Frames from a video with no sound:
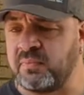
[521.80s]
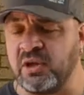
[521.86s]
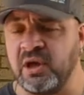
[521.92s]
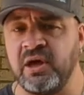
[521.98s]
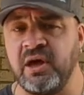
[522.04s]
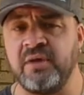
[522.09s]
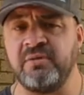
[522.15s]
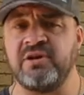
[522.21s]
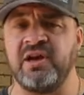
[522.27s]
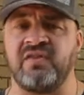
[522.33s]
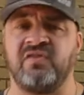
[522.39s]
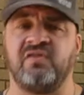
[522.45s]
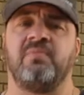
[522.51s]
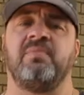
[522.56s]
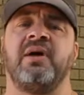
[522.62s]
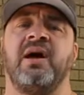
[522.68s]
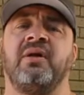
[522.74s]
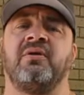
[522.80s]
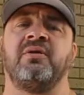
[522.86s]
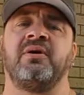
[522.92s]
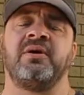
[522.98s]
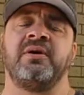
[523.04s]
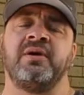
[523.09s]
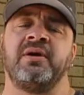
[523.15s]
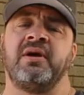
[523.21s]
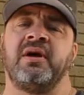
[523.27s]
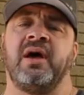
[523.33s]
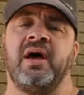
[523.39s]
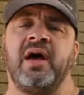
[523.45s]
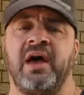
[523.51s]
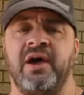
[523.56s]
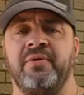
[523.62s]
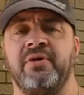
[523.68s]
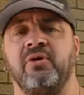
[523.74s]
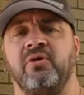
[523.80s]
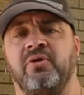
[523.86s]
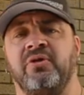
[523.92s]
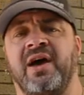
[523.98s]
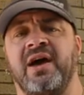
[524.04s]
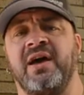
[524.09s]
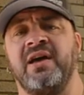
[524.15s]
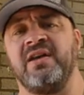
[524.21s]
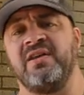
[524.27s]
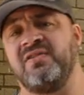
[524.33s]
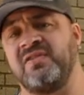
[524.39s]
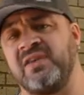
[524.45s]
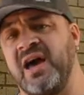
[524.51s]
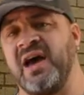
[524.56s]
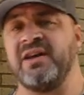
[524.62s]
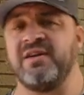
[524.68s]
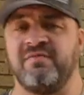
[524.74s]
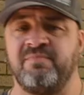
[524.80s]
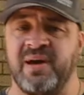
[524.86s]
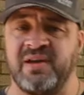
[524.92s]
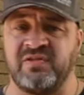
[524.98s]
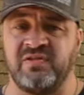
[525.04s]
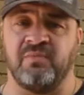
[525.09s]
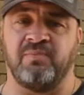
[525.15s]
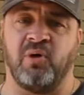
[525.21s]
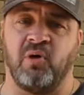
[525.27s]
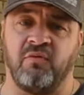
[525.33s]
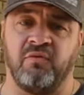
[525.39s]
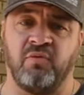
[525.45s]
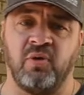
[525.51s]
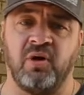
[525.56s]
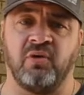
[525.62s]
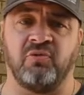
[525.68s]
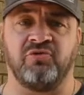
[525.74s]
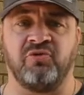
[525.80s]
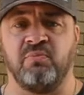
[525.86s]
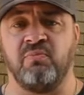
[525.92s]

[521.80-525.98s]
decibel aerial that is kind of best of both worlds.